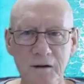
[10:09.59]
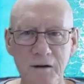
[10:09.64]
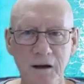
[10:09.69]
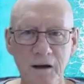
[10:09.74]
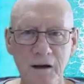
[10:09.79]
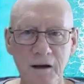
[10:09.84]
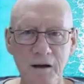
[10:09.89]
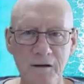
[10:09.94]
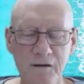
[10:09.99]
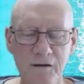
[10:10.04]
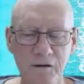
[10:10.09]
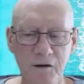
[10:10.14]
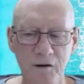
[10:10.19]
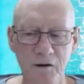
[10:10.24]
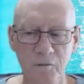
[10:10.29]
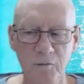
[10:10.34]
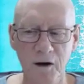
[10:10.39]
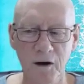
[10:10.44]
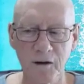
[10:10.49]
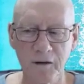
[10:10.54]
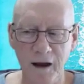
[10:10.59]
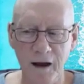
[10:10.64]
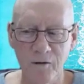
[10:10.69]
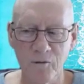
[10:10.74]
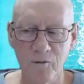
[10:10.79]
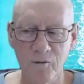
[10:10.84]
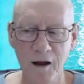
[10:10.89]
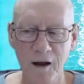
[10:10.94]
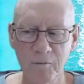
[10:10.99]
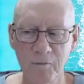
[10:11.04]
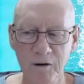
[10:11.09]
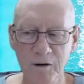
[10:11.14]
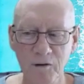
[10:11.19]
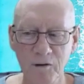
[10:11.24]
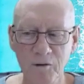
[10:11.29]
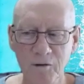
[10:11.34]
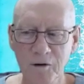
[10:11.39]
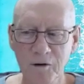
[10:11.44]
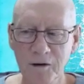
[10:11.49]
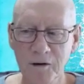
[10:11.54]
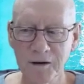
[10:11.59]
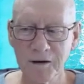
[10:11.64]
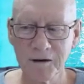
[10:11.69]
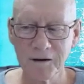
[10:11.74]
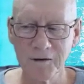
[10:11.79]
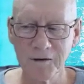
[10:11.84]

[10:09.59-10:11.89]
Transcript: And so by that rapid learning,